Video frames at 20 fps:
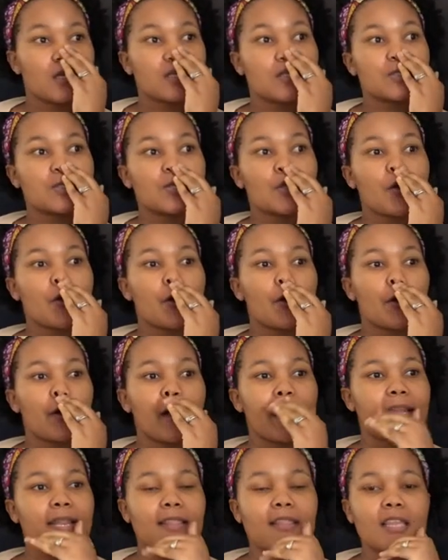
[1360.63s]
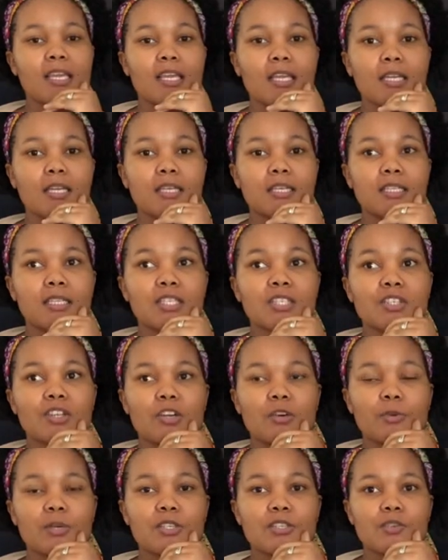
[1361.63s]
So, and I think this
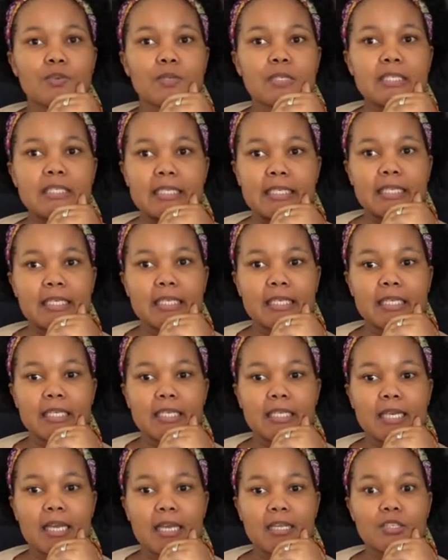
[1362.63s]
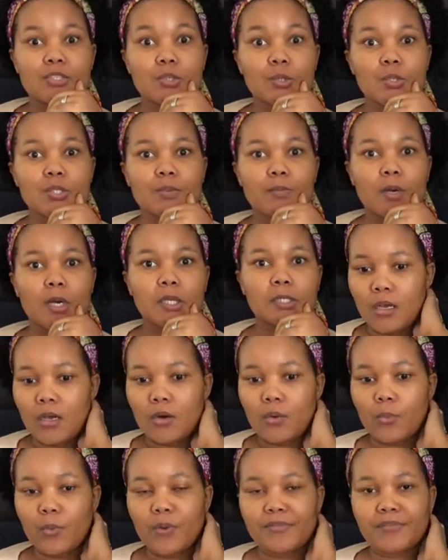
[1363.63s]
girl was so sneaky and so smart.
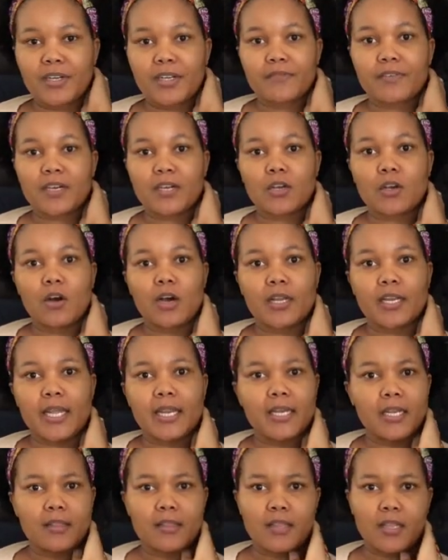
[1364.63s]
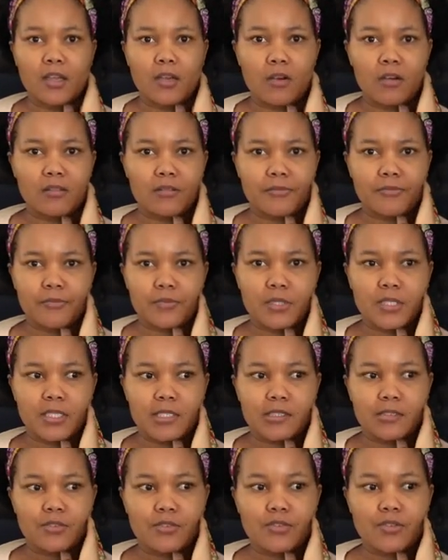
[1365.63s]
We've never caught anything on the
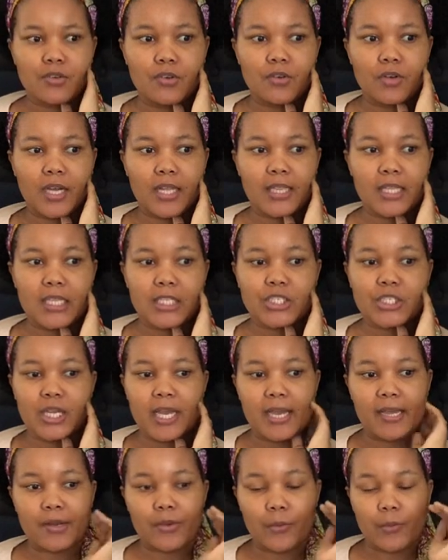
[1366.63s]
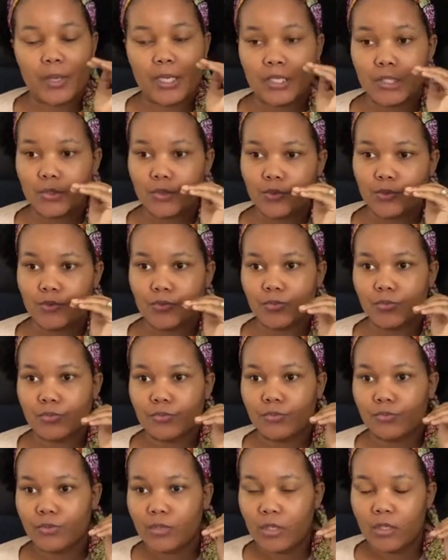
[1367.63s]
footage. So I think she had a way to,
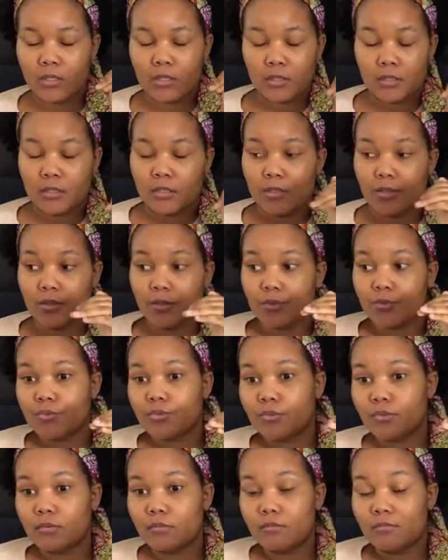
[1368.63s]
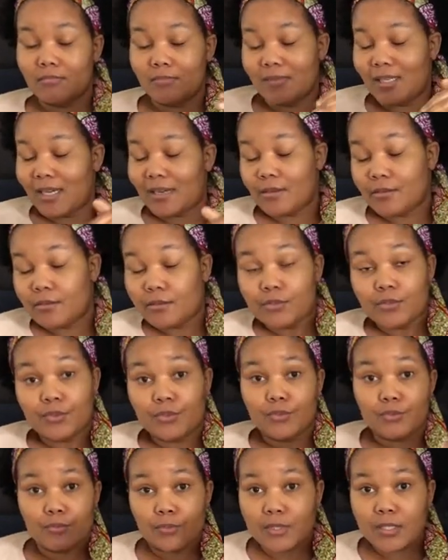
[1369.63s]
you know, to, I don't
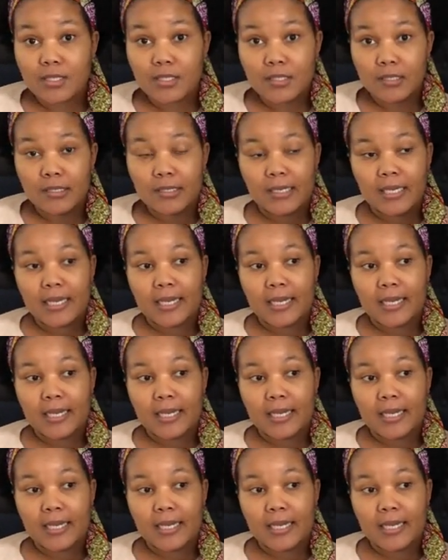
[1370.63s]
know, to do it.